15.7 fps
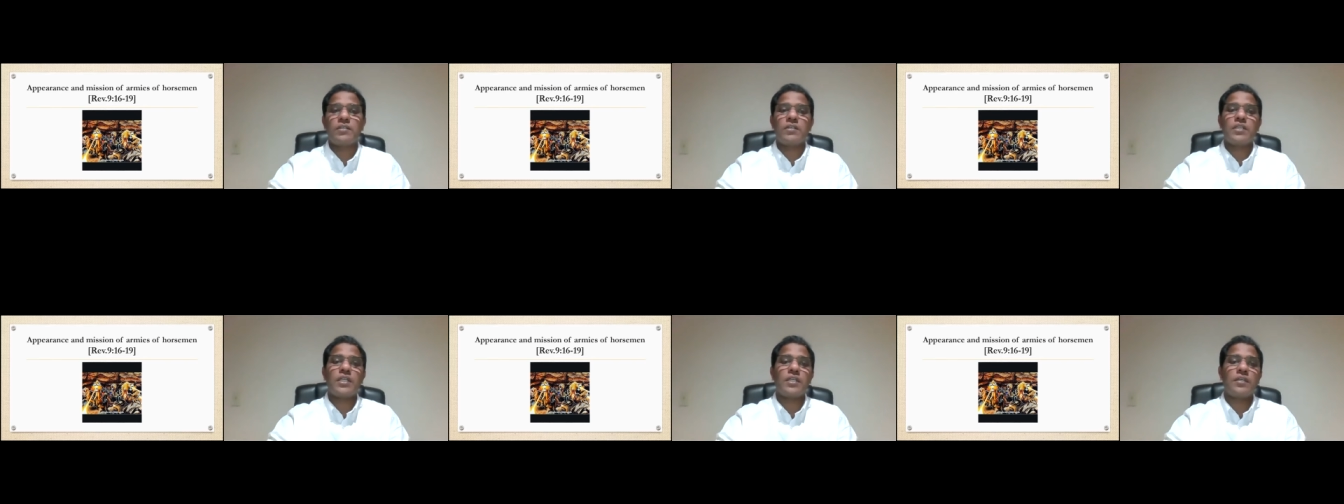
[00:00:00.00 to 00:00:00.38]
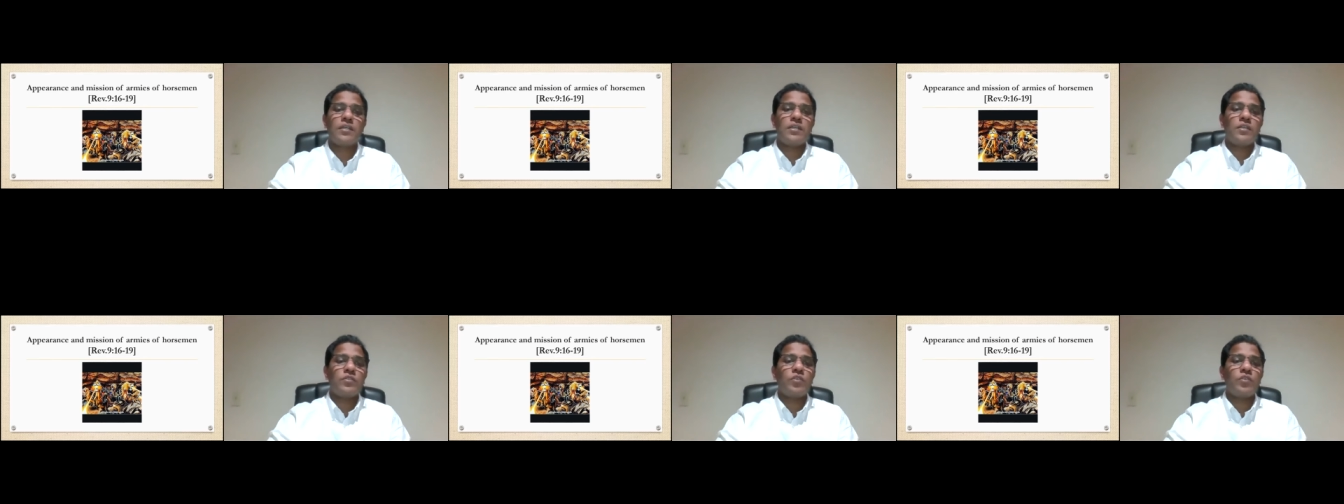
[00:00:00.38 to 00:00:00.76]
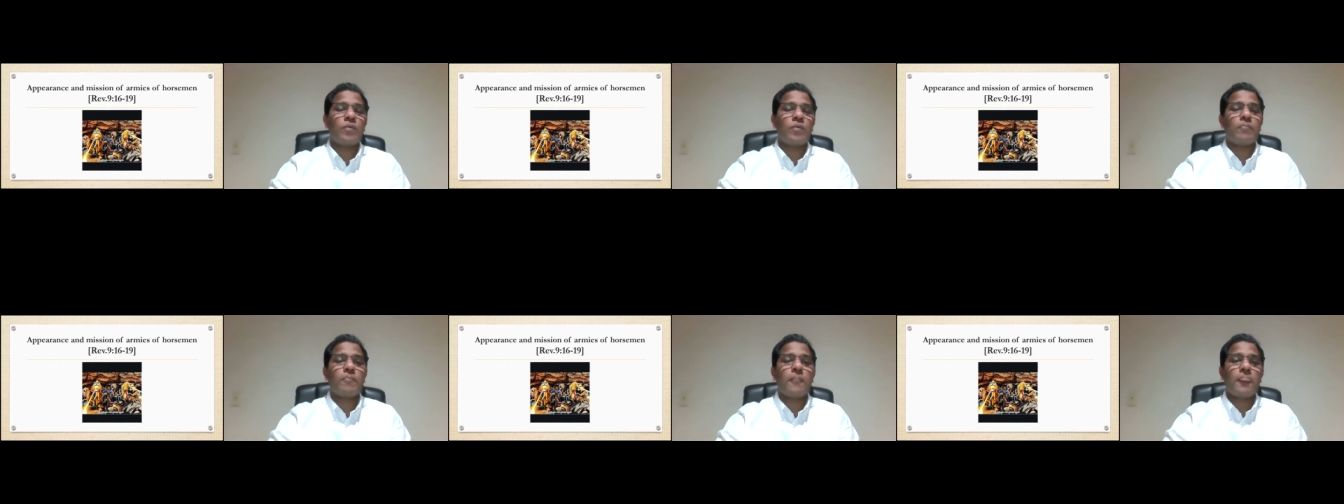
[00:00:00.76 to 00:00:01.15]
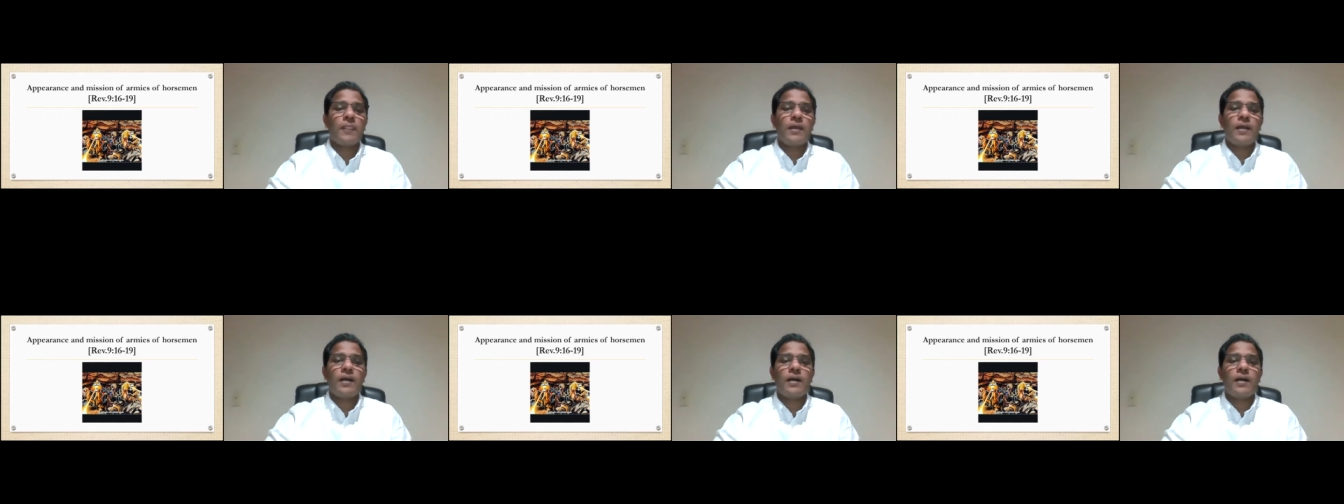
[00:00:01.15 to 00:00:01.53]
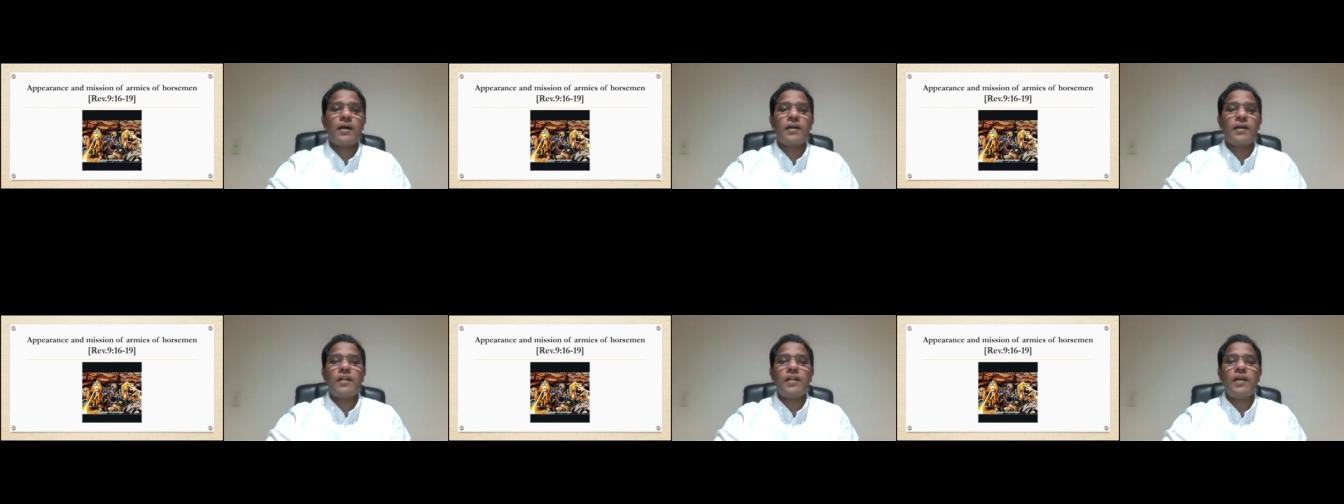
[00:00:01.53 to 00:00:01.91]
Okay, so
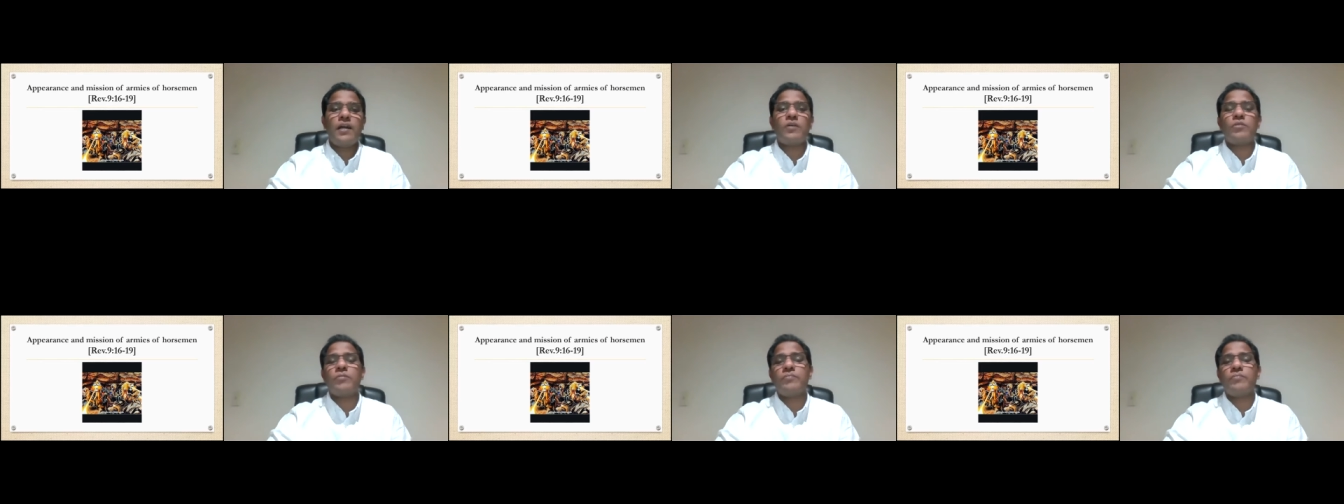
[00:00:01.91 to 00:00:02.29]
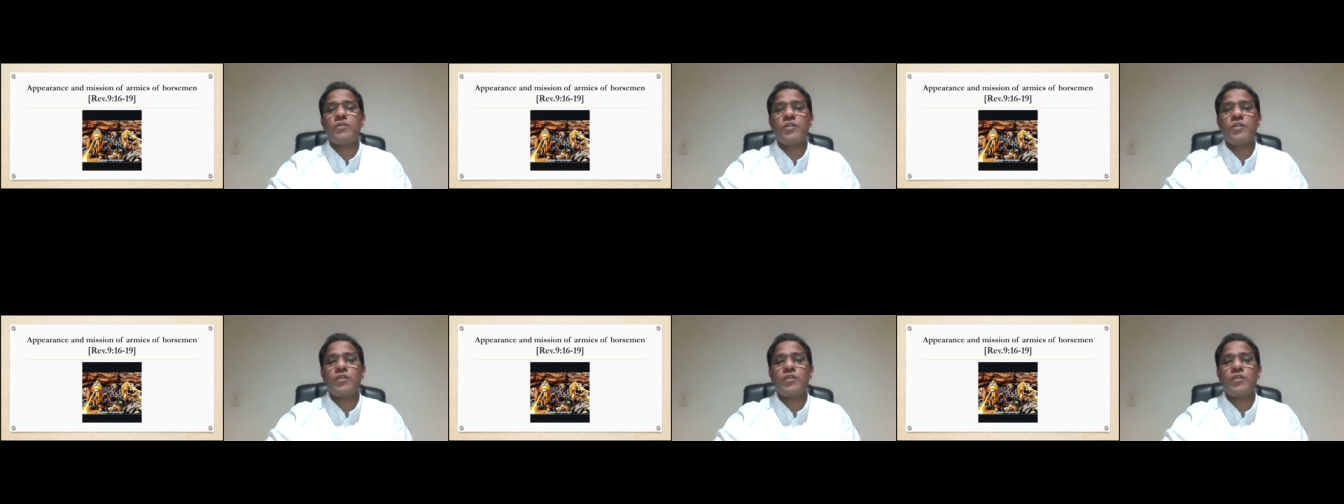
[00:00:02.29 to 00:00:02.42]
uh, now,